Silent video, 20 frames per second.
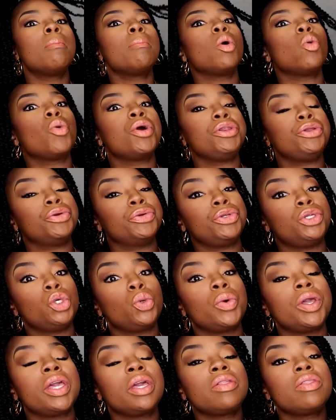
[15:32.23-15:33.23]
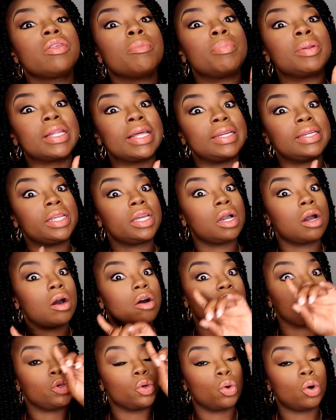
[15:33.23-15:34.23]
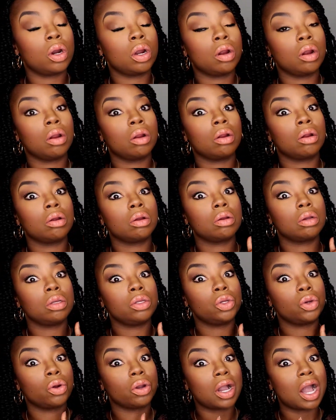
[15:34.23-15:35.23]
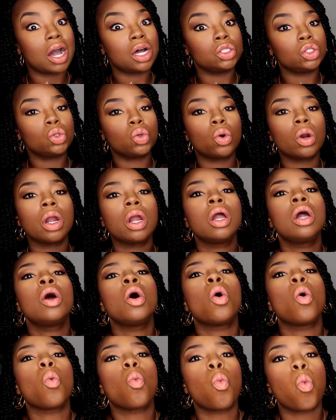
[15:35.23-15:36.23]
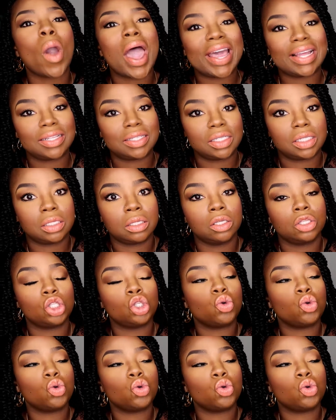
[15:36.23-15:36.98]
But when you're doing the blending of your contour, wet.